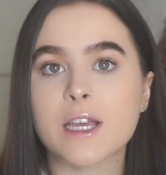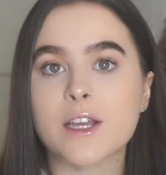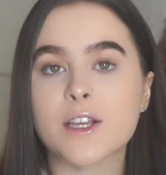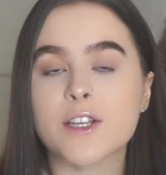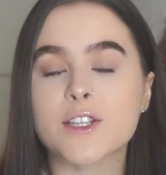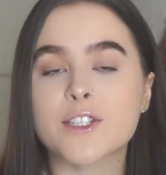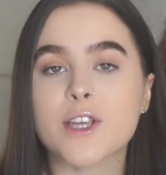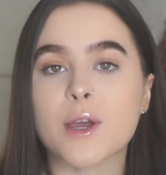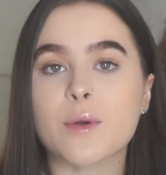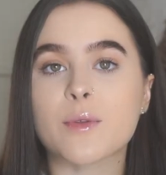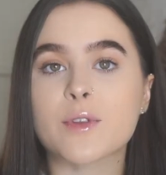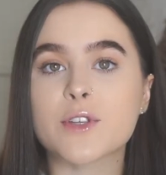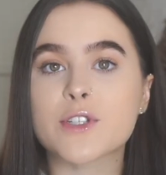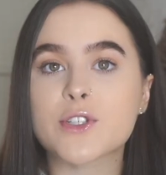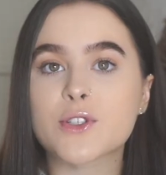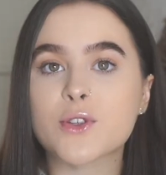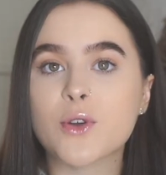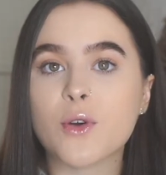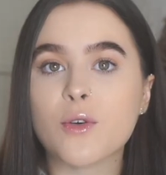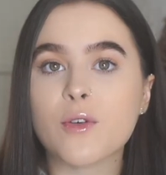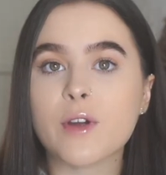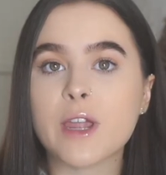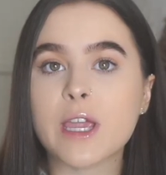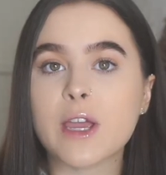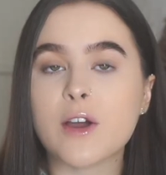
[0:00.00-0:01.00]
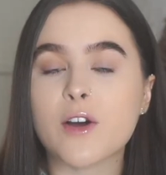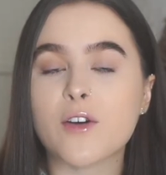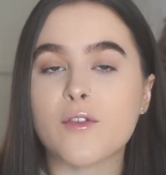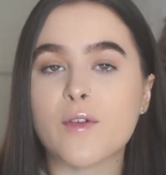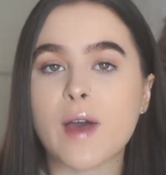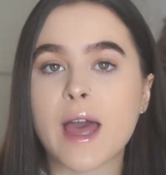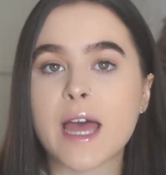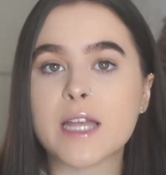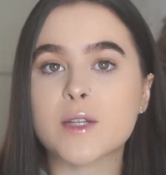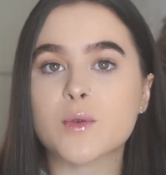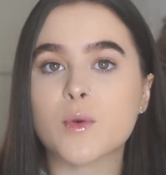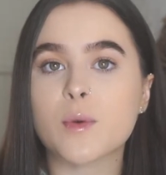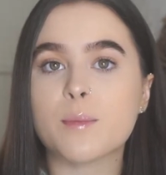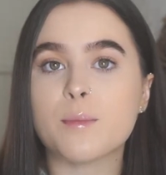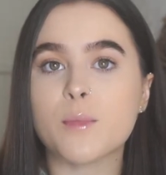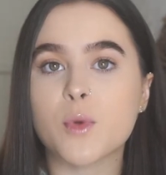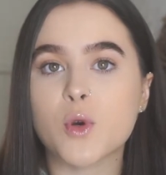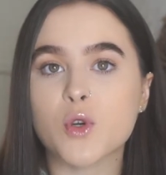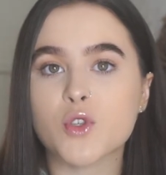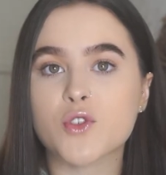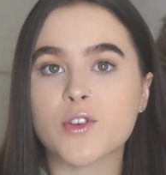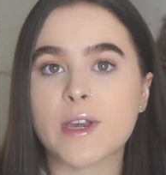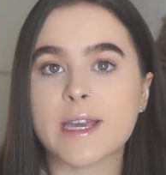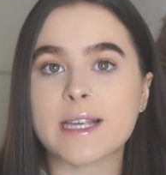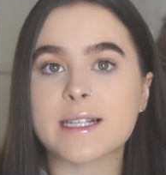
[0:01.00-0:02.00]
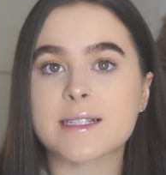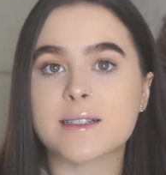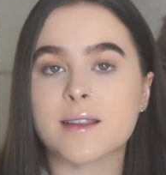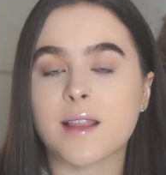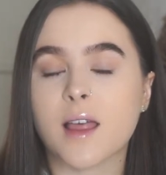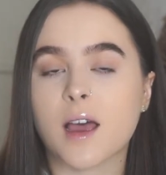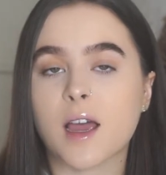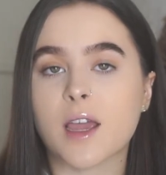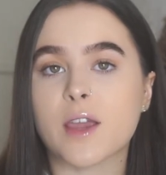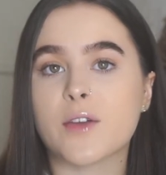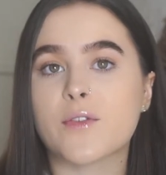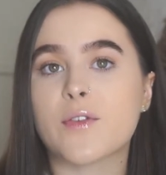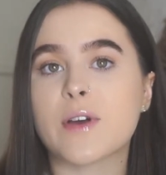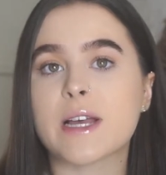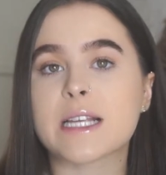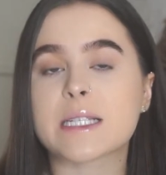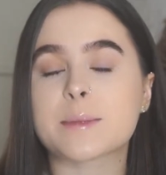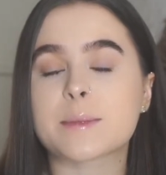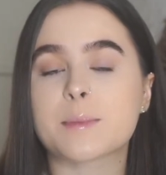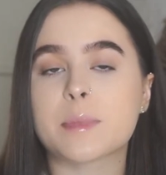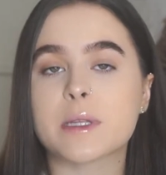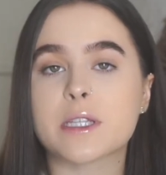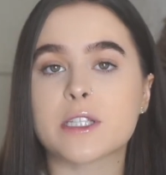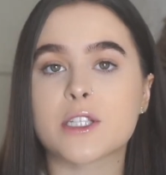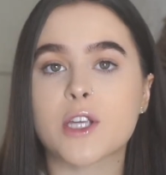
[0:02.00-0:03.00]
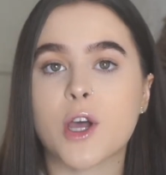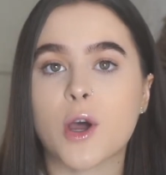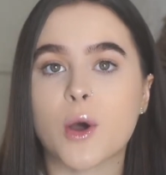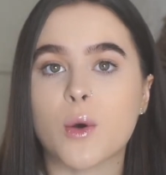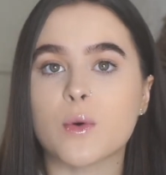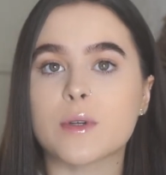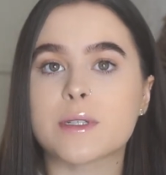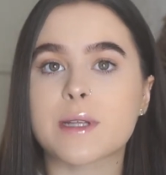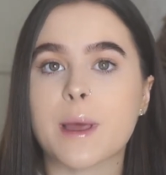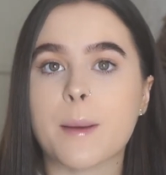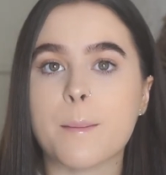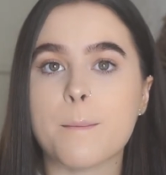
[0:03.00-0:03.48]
So the story of Edward Mordrake's life has been told